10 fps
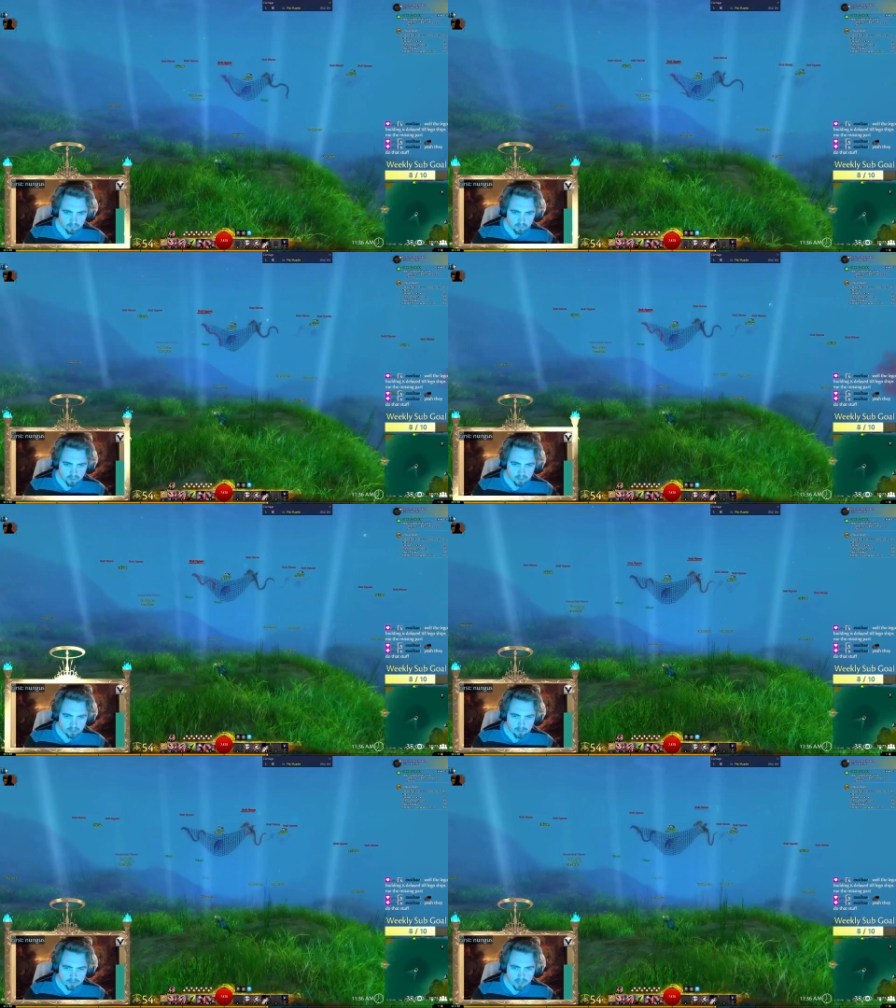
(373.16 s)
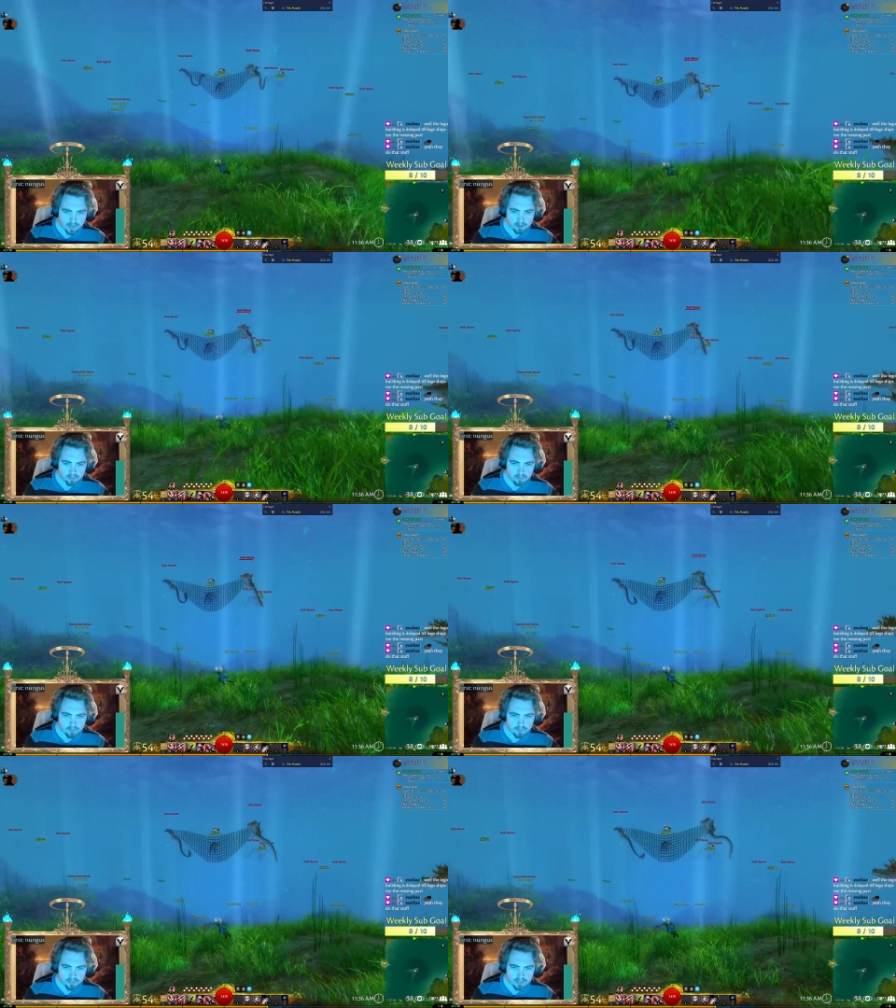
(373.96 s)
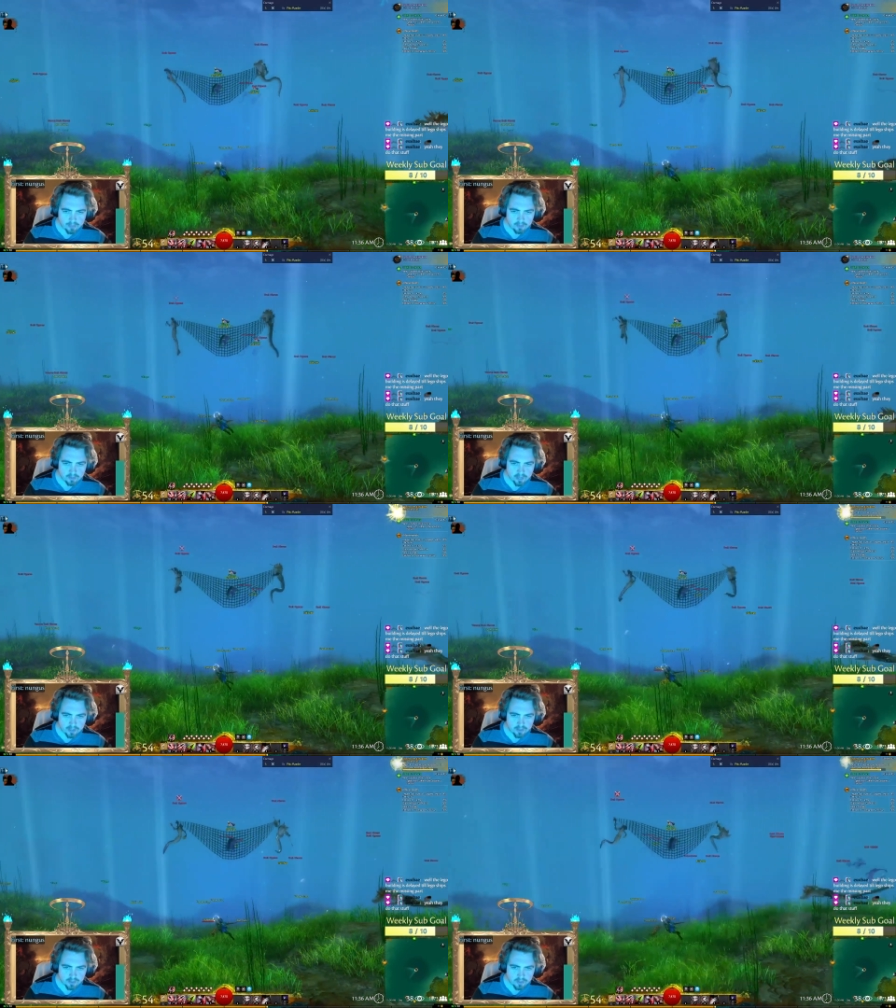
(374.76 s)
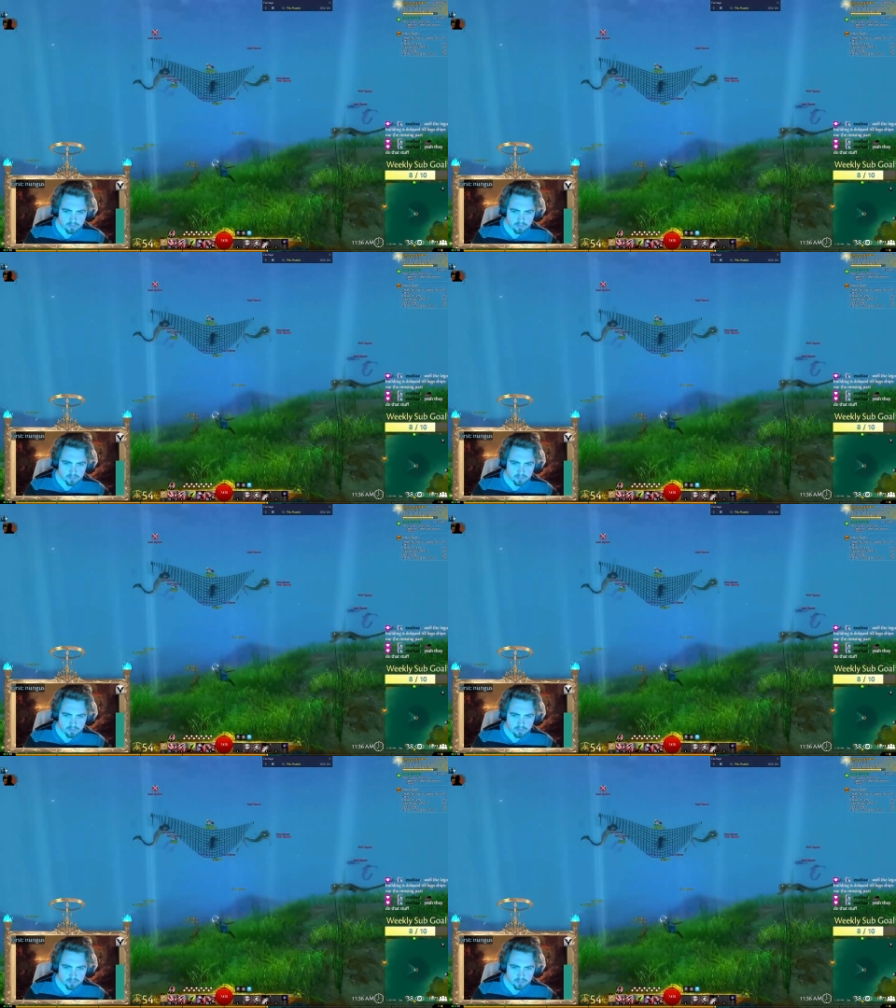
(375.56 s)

Okay, hang on. I'm gonna aggro him, and then I'm gonna dodge.